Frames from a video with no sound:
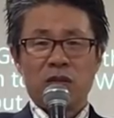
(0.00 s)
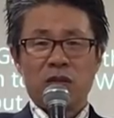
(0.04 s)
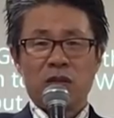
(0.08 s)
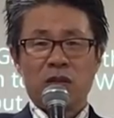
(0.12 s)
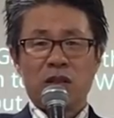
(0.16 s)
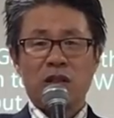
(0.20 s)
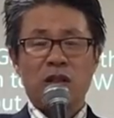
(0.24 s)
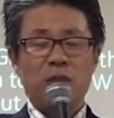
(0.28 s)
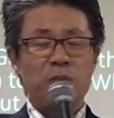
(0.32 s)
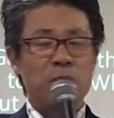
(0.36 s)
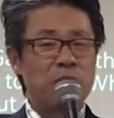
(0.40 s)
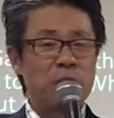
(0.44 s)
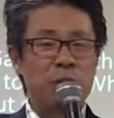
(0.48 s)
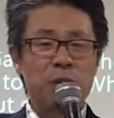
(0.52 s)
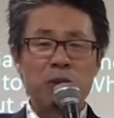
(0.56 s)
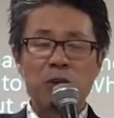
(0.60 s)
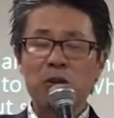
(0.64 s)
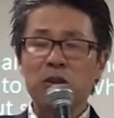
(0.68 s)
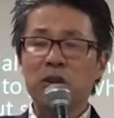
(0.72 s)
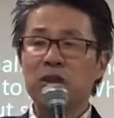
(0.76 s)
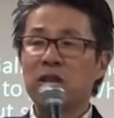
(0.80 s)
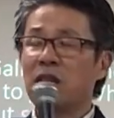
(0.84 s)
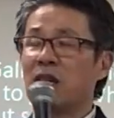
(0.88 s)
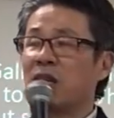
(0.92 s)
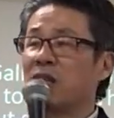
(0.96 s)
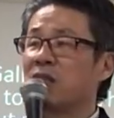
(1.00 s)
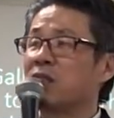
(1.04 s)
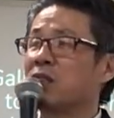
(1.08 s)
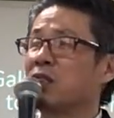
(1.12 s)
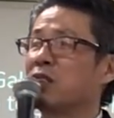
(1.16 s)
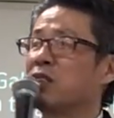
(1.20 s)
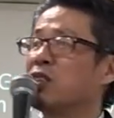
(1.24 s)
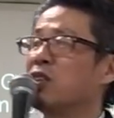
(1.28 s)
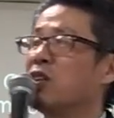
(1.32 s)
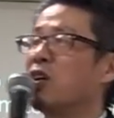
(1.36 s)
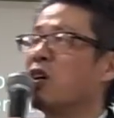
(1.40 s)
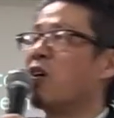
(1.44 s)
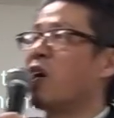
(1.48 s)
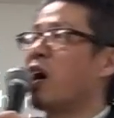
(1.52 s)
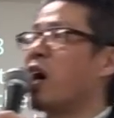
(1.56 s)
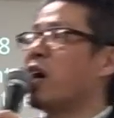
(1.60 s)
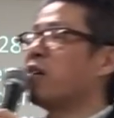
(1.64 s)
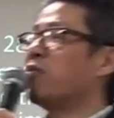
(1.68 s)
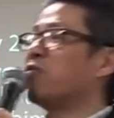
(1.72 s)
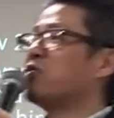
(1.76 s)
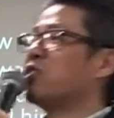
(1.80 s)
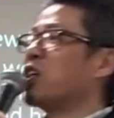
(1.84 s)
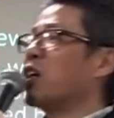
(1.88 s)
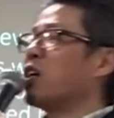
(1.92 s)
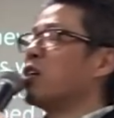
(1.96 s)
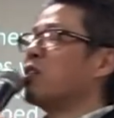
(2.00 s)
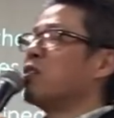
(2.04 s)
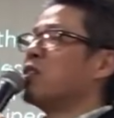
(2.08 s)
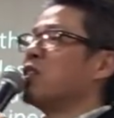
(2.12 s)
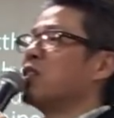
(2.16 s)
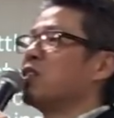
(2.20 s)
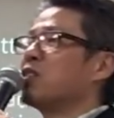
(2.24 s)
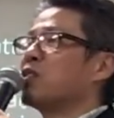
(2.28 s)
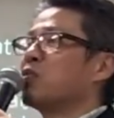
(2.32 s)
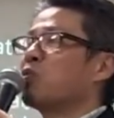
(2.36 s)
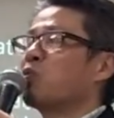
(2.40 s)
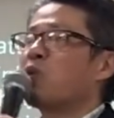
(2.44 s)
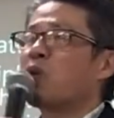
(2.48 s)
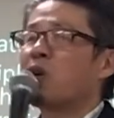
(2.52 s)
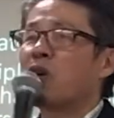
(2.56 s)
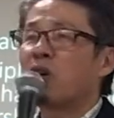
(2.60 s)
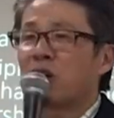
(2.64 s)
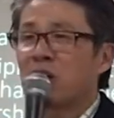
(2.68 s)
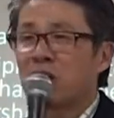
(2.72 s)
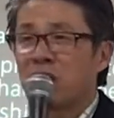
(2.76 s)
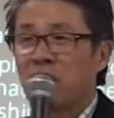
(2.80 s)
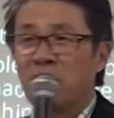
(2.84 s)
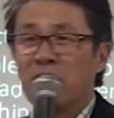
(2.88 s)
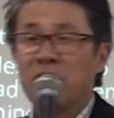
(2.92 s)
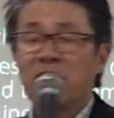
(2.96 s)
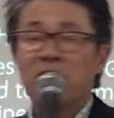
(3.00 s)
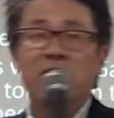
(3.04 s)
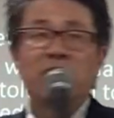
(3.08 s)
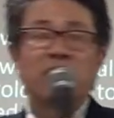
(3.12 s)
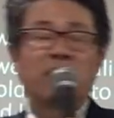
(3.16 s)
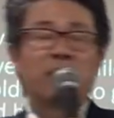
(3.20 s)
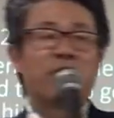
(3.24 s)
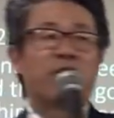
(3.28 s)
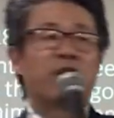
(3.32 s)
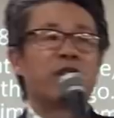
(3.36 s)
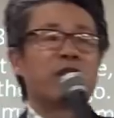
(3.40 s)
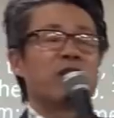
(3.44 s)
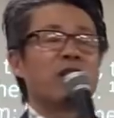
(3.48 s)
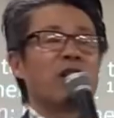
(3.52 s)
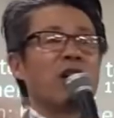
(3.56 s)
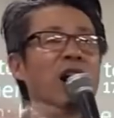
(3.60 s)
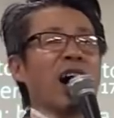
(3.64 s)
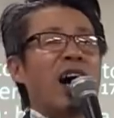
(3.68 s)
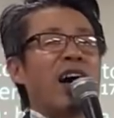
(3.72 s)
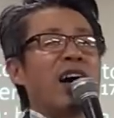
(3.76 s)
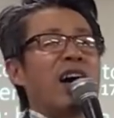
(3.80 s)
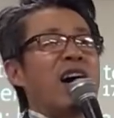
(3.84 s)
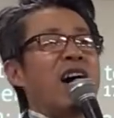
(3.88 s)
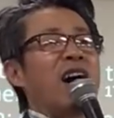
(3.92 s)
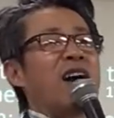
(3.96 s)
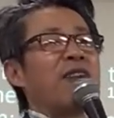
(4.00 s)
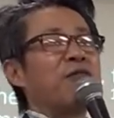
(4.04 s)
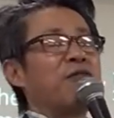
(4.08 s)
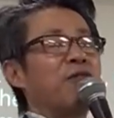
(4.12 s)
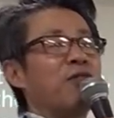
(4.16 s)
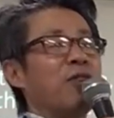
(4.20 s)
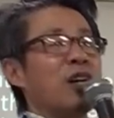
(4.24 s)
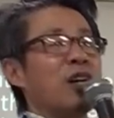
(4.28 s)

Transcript: There are people who says, you know, I've done this work for you. I have